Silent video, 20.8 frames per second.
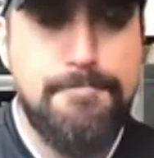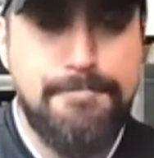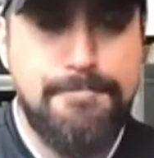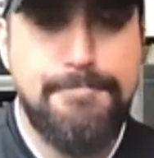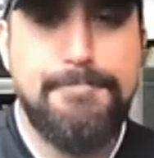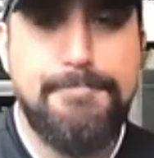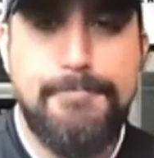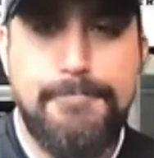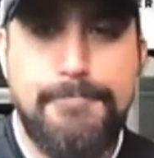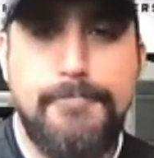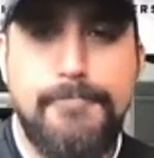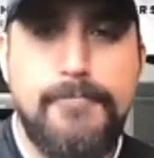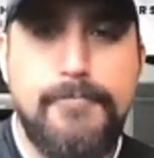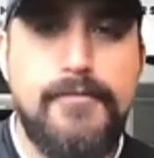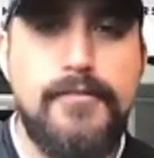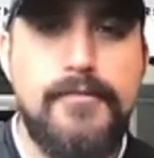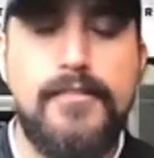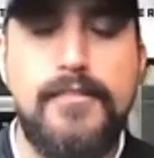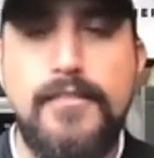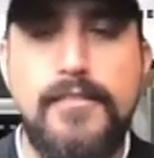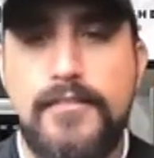
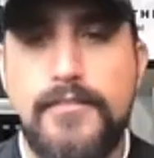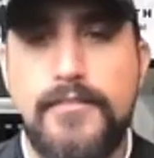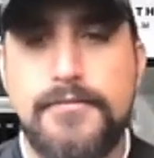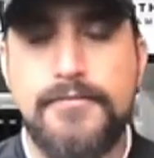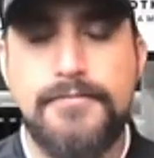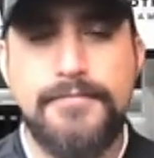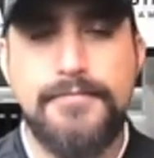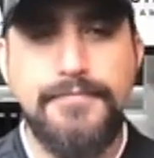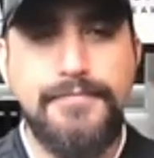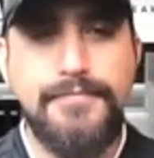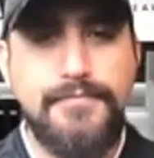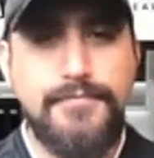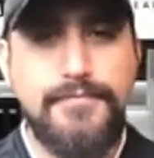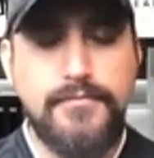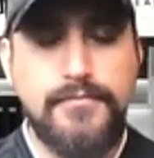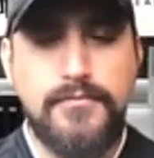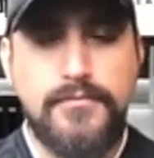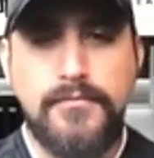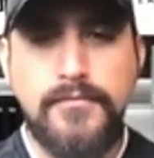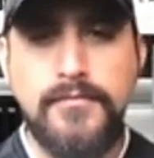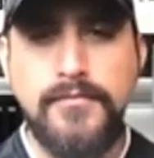
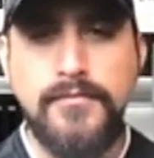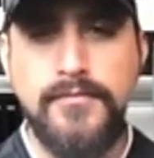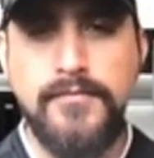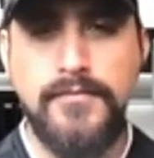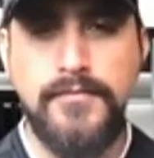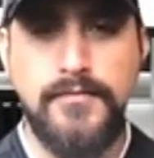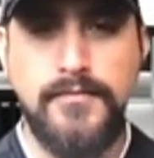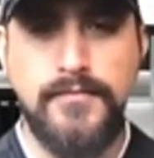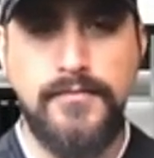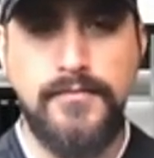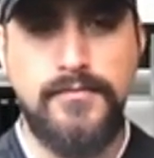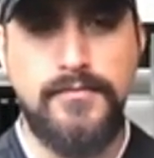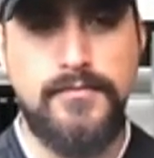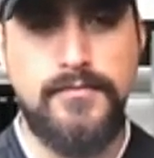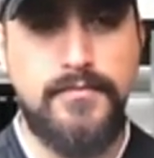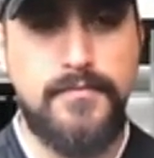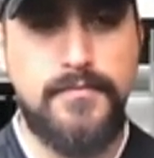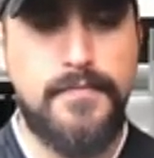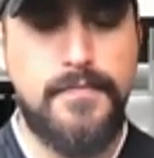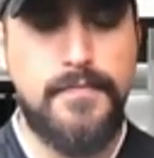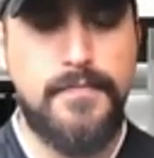
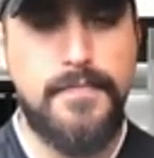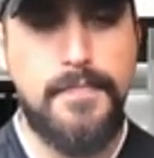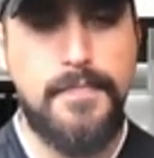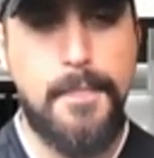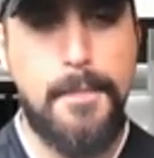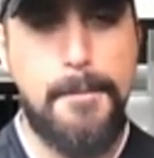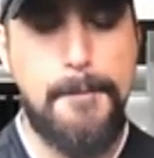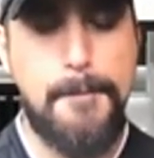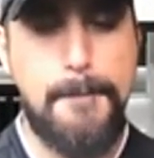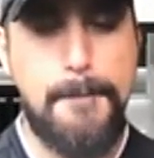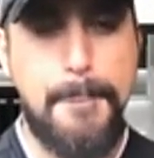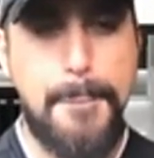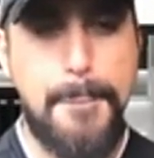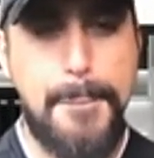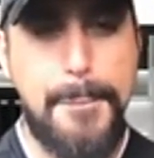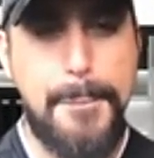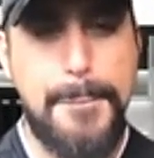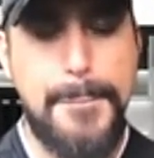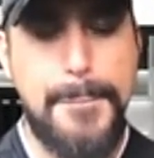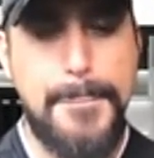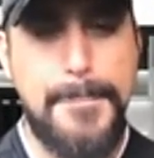
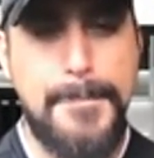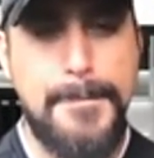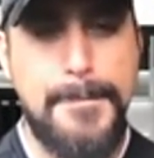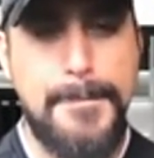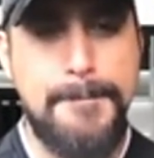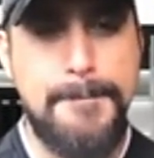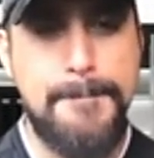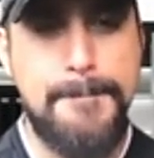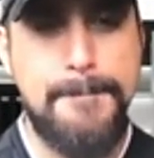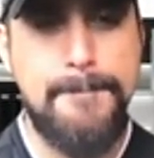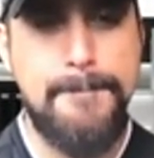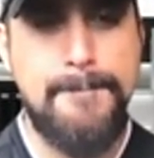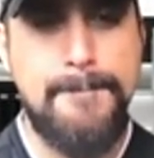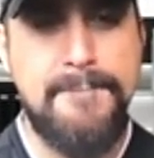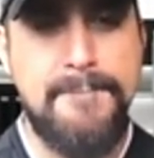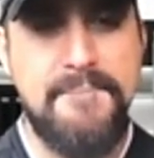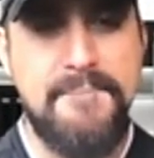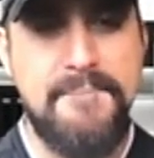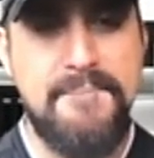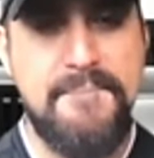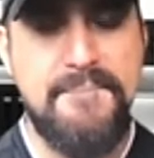
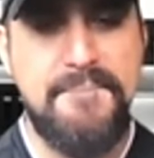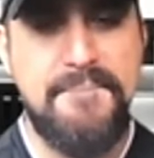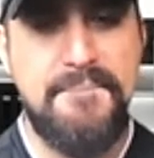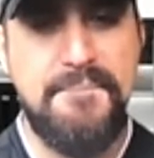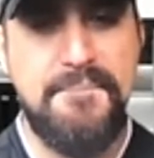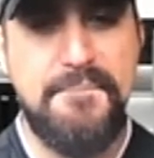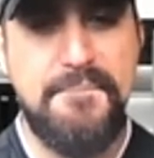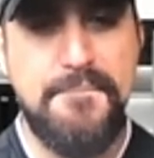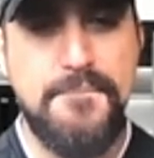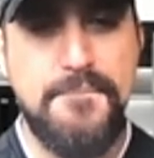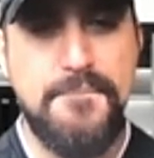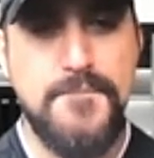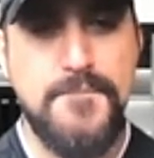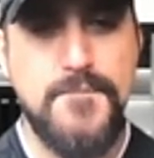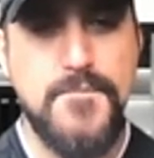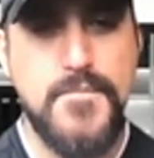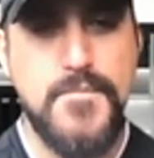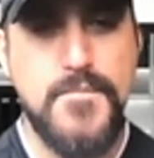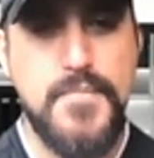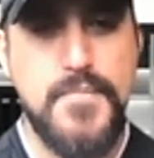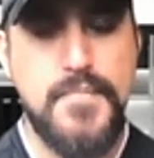
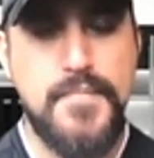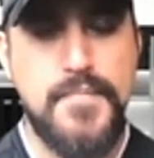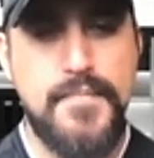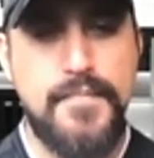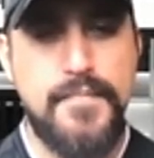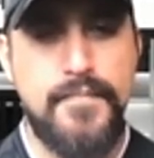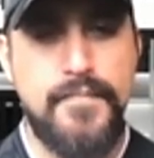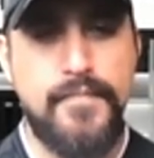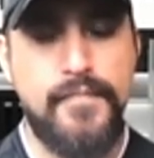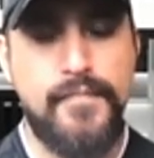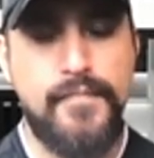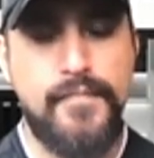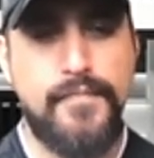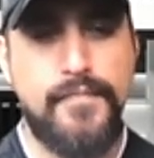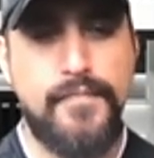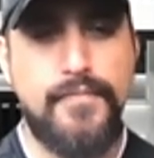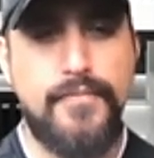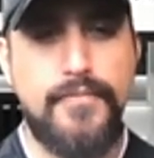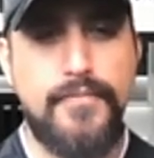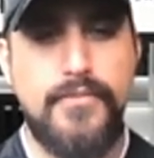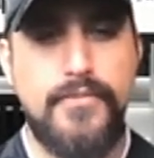
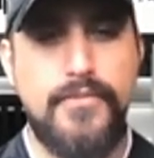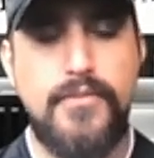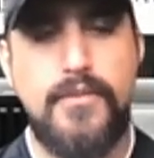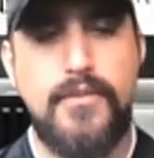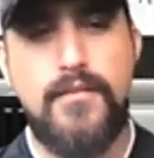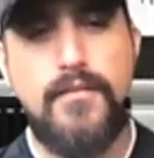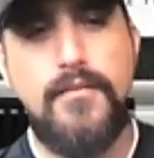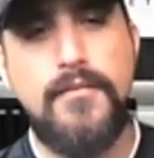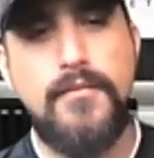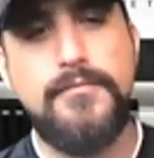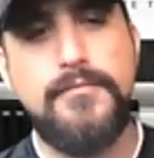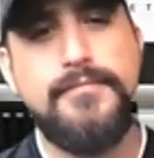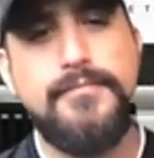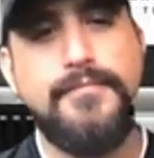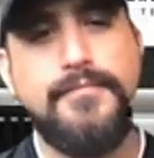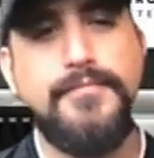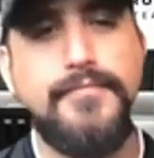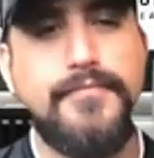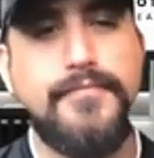No words are spoken by the person on screen.